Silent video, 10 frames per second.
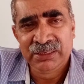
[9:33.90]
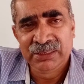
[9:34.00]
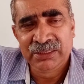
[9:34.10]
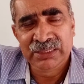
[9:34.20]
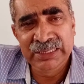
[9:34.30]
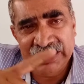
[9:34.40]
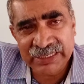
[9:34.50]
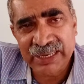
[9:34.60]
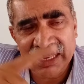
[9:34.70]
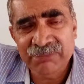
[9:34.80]
he
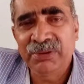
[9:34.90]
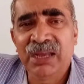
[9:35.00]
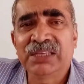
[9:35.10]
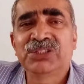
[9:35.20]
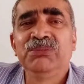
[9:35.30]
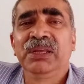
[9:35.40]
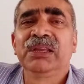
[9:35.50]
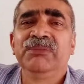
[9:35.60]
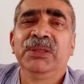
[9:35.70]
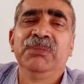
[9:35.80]
has to
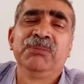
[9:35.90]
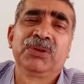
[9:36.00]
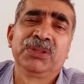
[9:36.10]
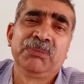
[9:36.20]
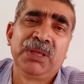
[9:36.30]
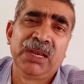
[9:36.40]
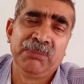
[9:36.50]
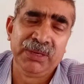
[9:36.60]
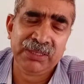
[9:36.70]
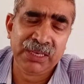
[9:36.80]
become the member of the
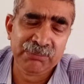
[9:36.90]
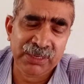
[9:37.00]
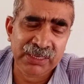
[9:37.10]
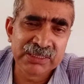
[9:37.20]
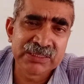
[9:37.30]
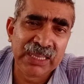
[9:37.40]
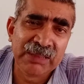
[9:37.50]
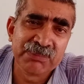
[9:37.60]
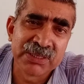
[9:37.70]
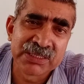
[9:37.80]
parliament. That means a
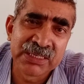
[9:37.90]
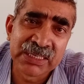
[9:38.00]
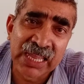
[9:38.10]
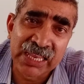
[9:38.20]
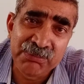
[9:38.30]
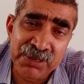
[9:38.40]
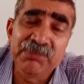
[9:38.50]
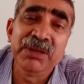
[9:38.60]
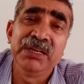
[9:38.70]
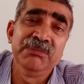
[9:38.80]
person can be
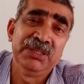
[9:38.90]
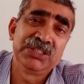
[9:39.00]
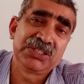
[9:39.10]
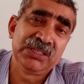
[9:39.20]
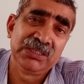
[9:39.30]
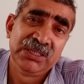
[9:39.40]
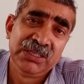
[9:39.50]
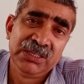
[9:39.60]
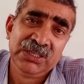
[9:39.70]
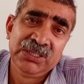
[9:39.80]
made a minister
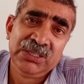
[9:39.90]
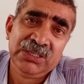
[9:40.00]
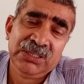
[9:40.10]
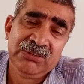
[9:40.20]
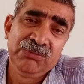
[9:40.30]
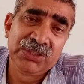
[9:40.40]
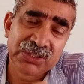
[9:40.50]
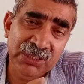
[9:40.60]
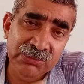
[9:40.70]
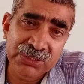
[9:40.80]

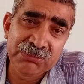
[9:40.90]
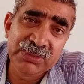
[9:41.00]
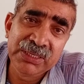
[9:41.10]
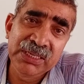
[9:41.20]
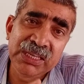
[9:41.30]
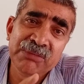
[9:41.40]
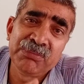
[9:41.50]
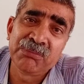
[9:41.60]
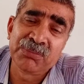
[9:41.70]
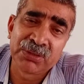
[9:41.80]
without being a
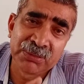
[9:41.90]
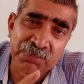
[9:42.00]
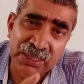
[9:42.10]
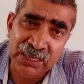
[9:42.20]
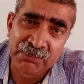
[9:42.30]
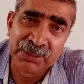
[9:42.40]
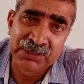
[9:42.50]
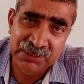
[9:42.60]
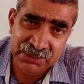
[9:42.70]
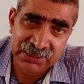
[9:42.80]
member of the
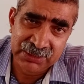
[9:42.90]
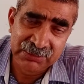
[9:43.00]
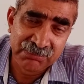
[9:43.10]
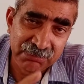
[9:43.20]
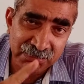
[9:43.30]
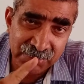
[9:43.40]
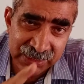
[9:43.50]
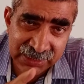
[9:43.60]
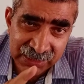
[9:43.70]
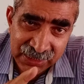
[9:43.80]
parliament.
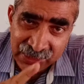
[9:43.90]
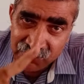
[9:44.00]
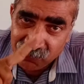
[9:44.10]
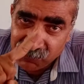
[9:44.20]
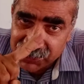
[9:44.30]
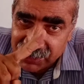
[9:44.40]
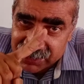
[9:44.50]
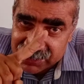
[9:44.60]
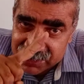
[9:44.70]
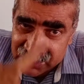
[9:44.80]
But
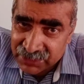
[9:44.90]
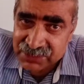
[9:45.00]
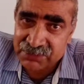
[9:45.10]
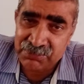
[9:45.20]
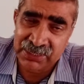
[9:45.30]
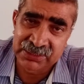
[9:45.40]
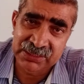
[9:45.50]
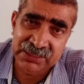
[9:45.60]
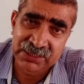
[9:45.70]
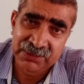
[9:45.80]
within 6 months,